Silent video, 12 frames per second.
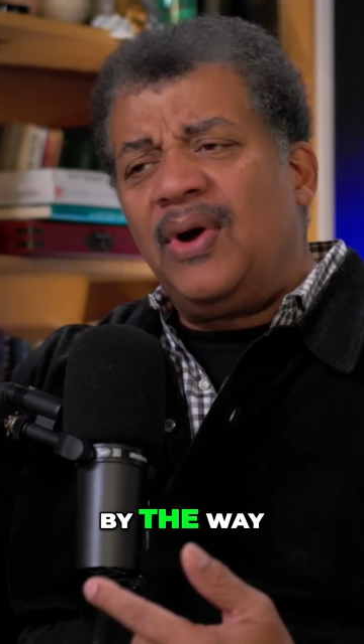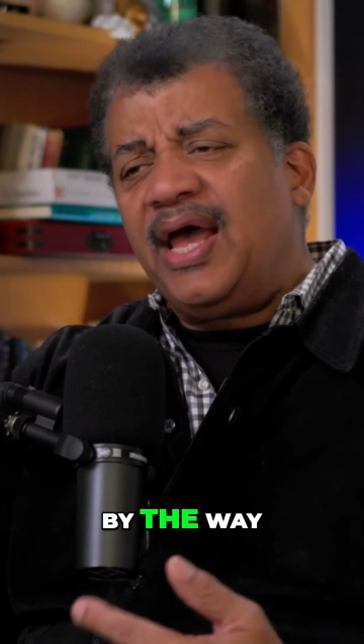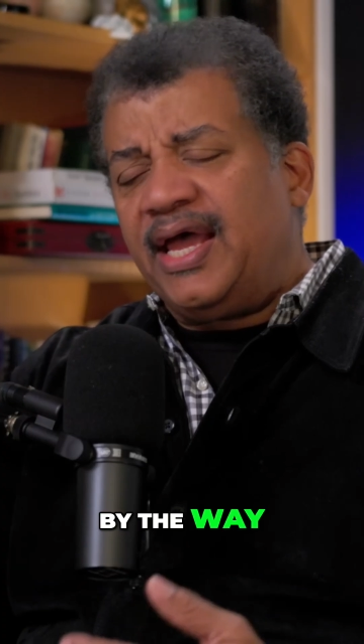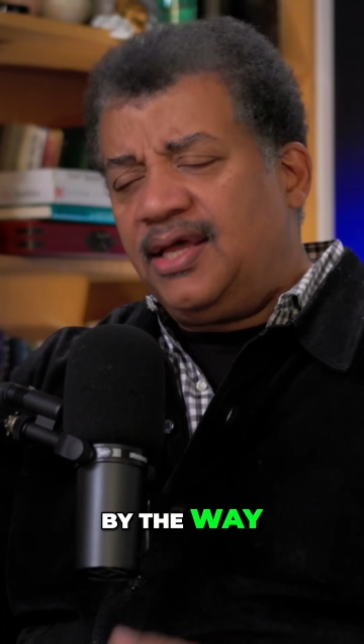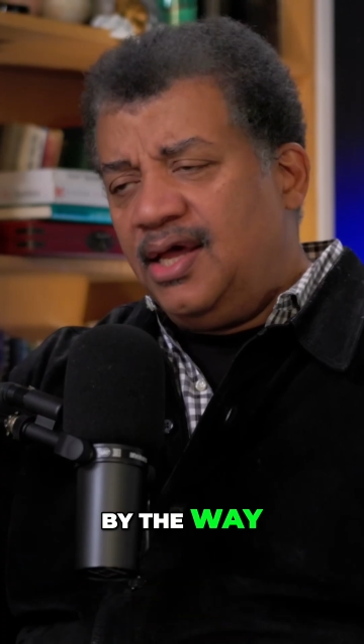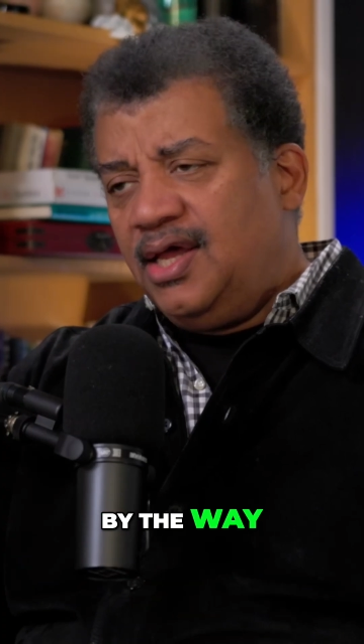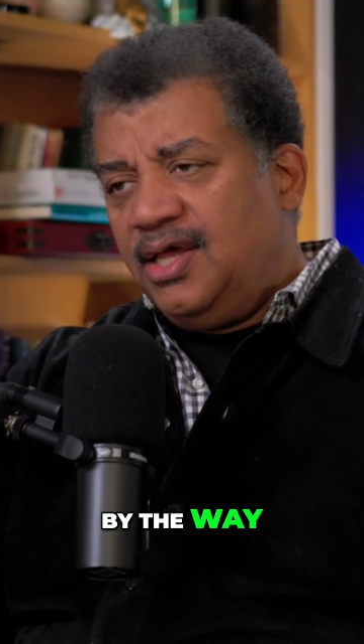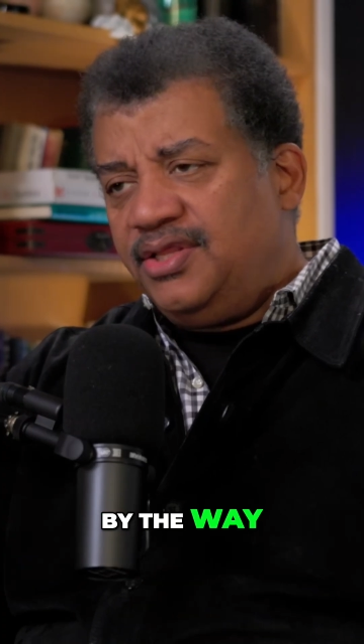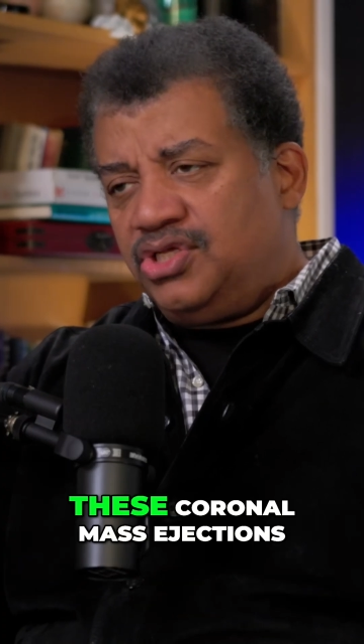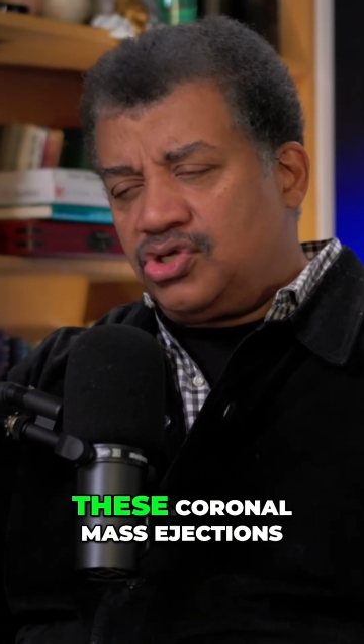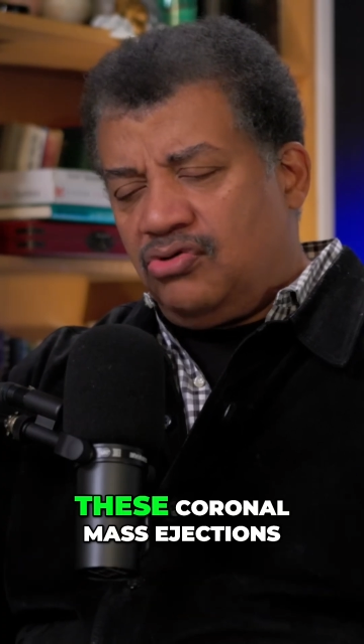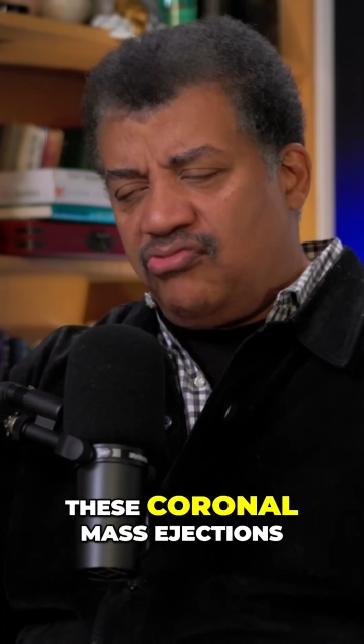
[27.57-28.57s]
the way,
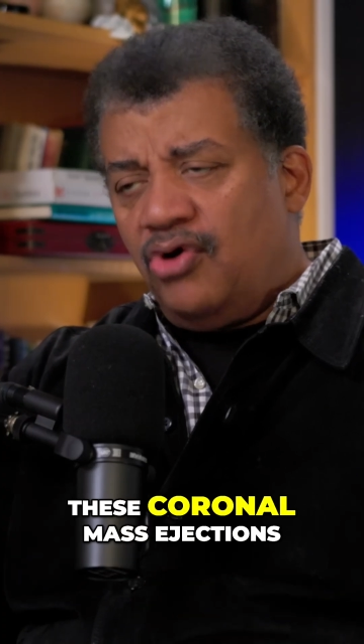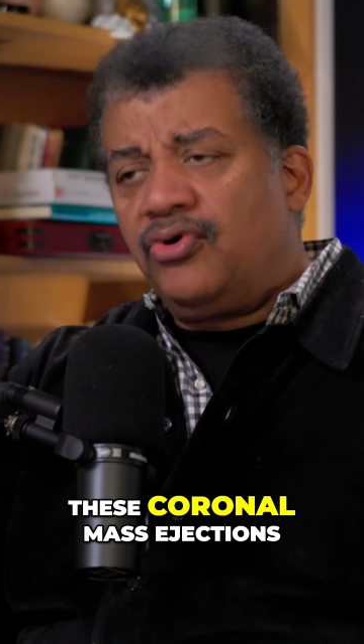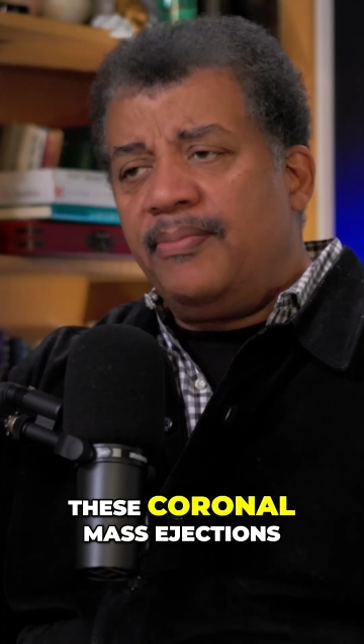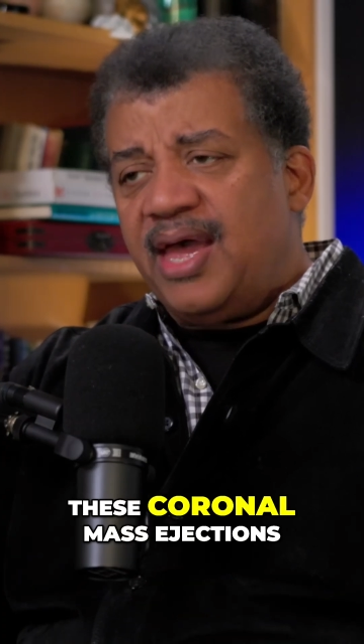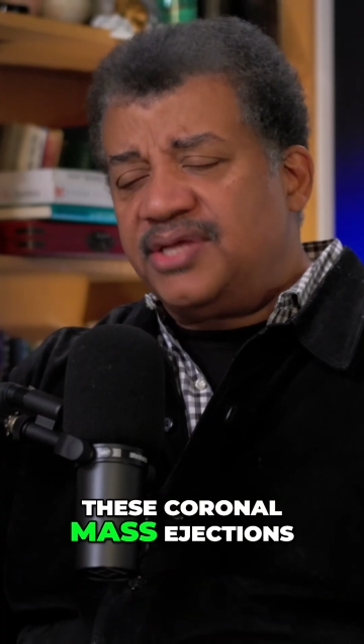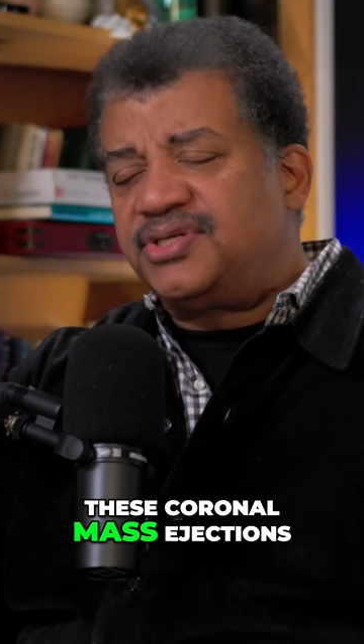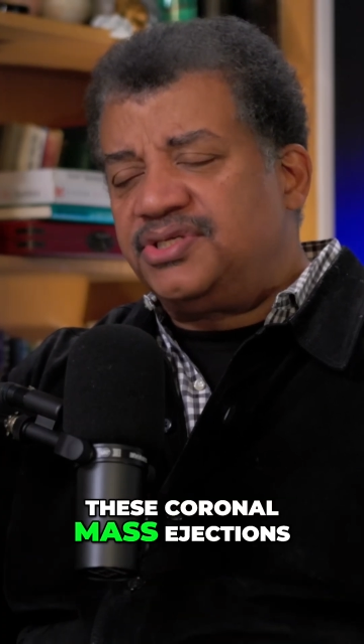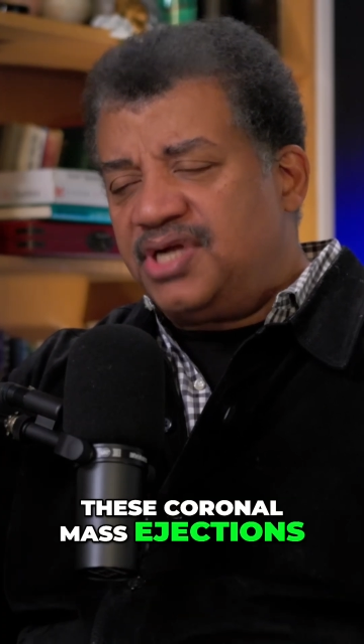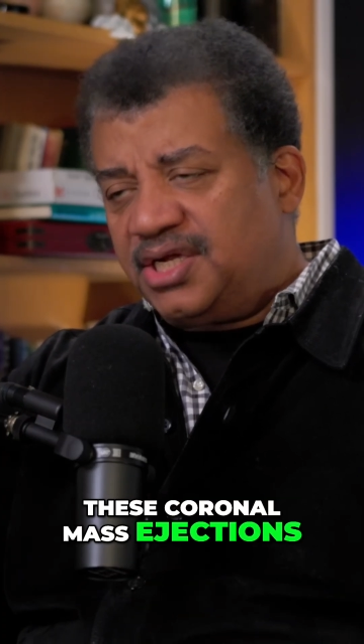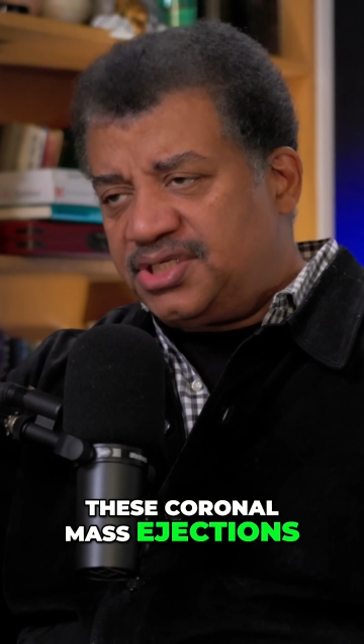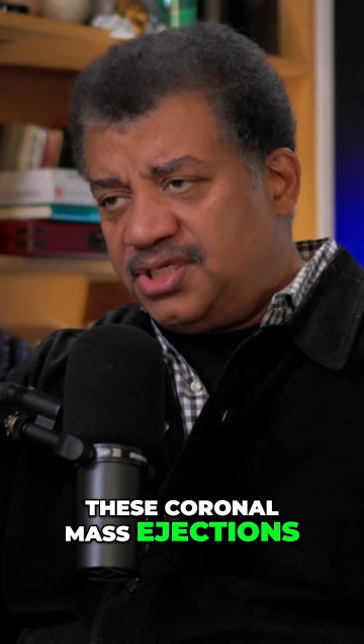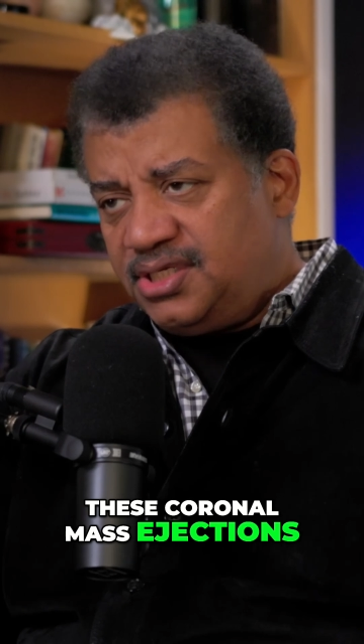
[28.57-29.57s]
these coronal mass
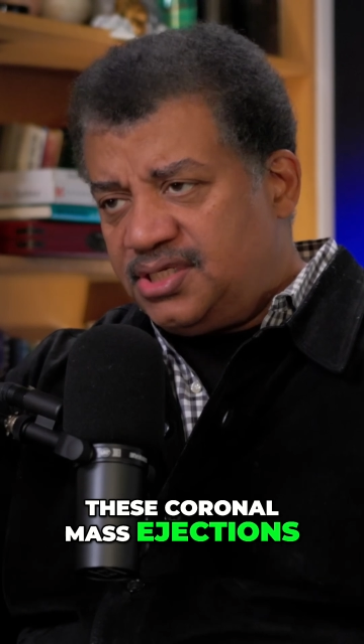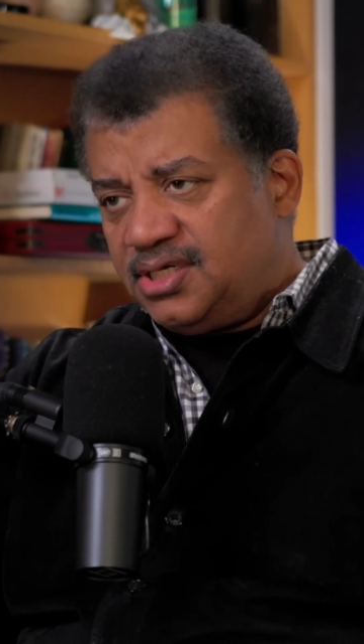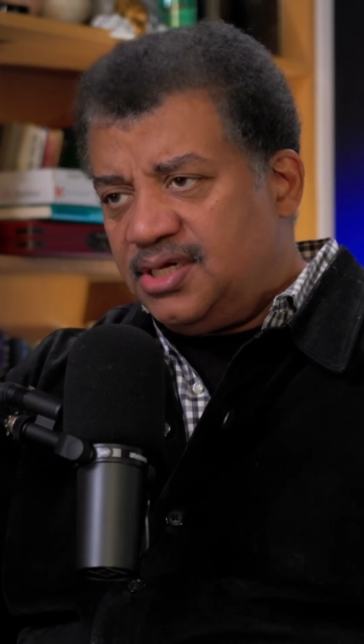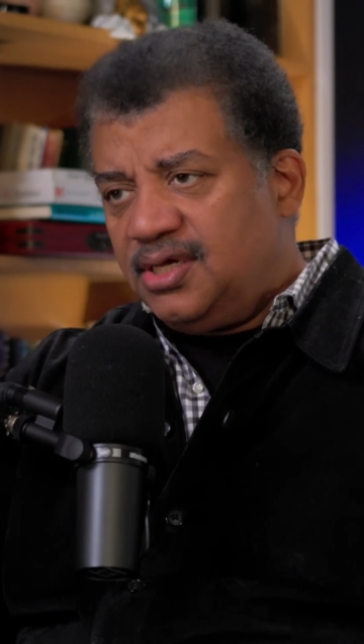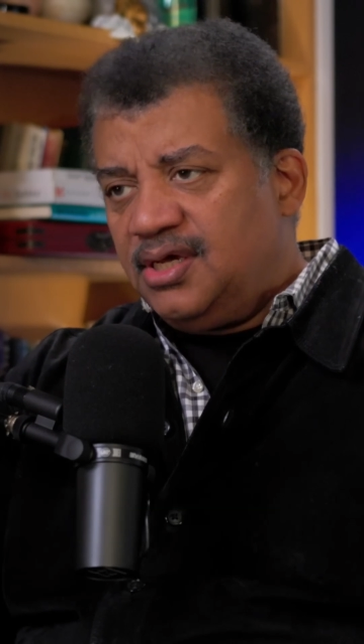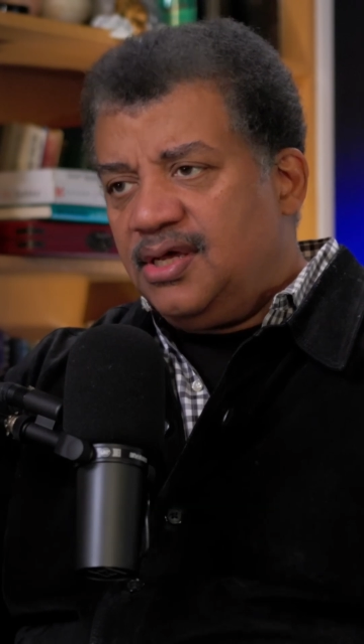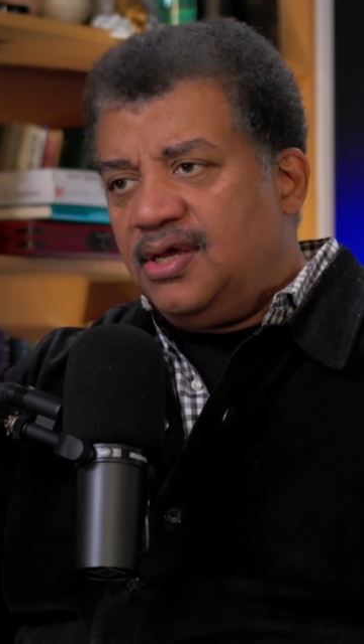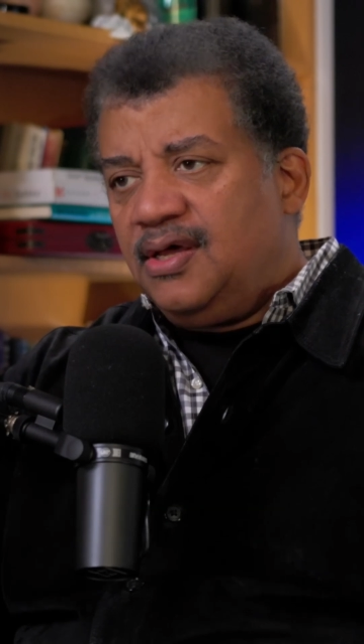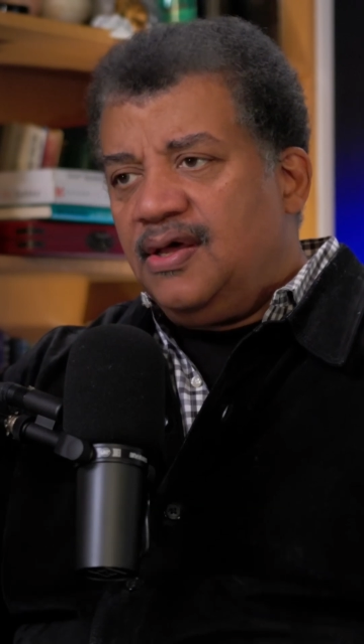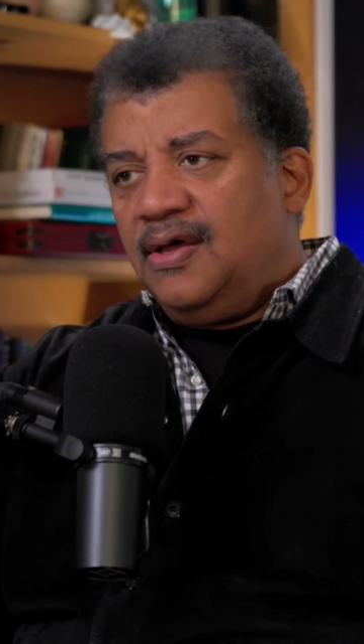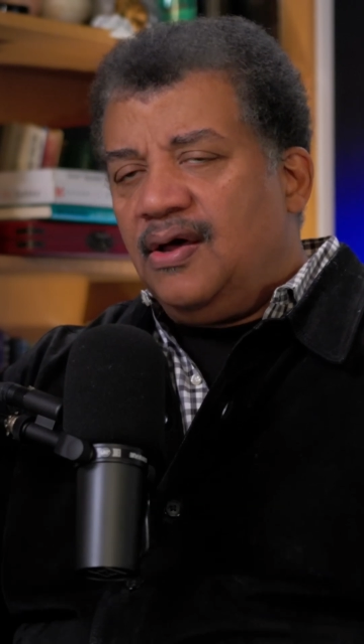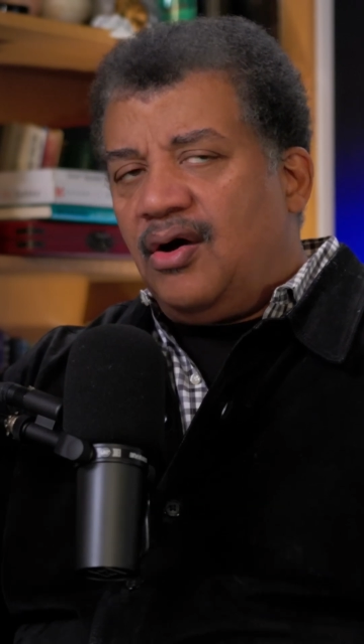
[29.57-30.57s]
ejections
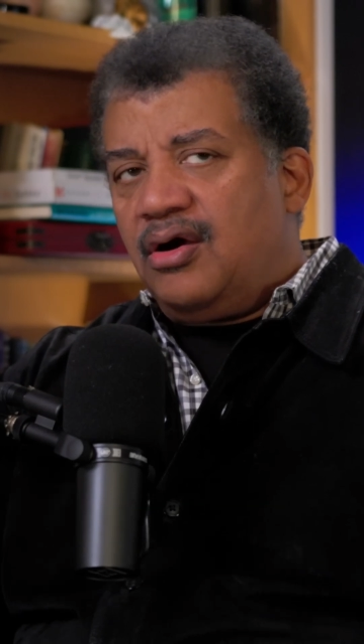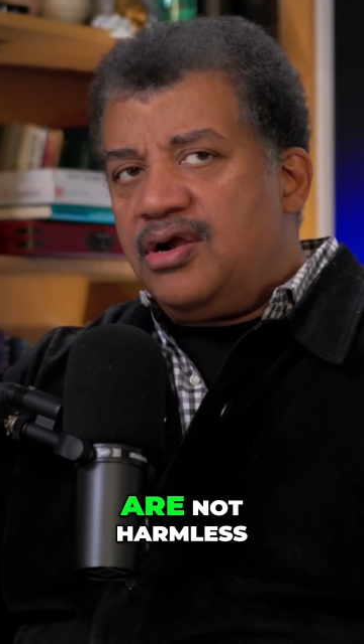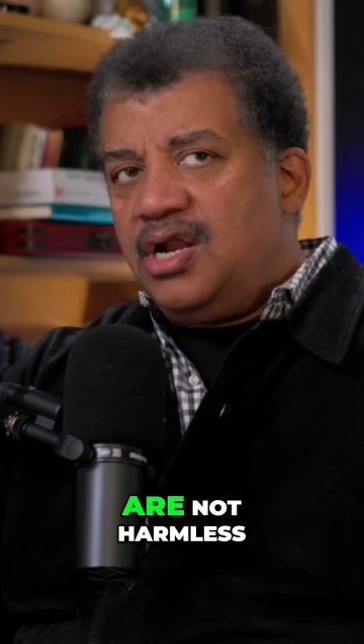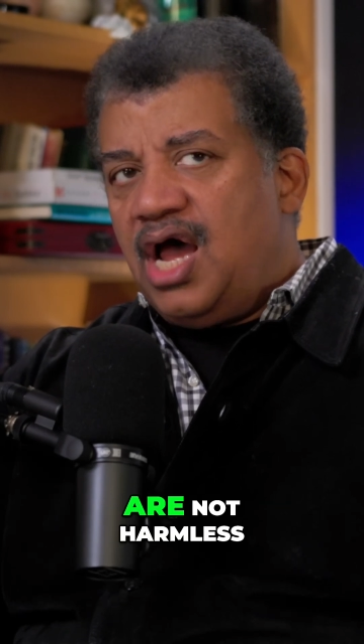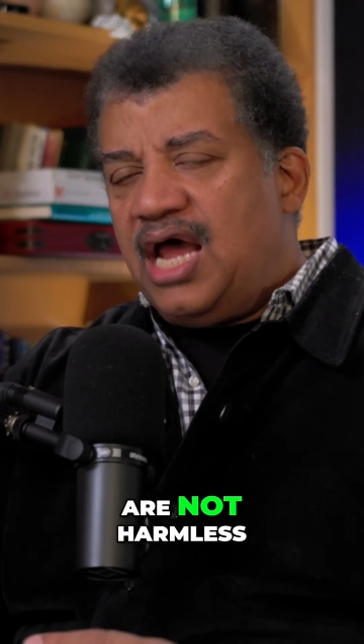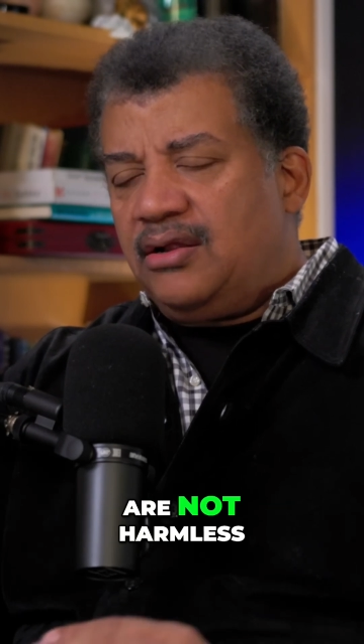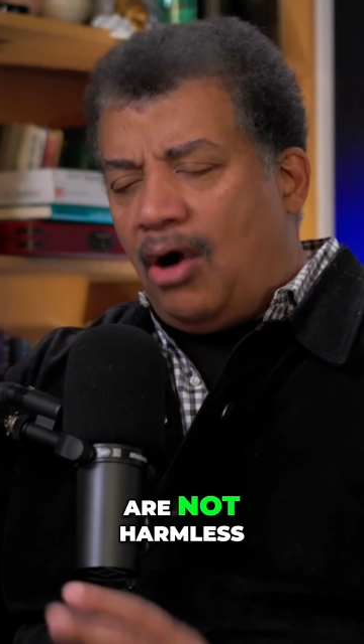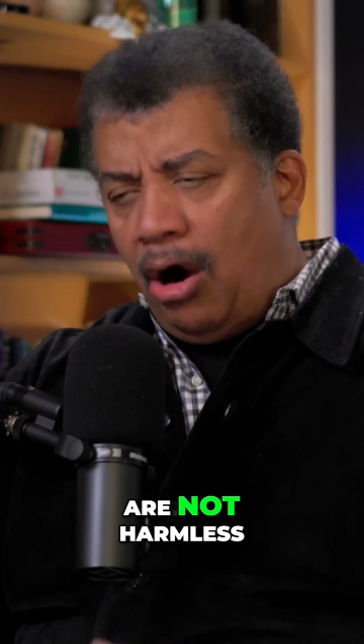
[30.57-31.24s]
are not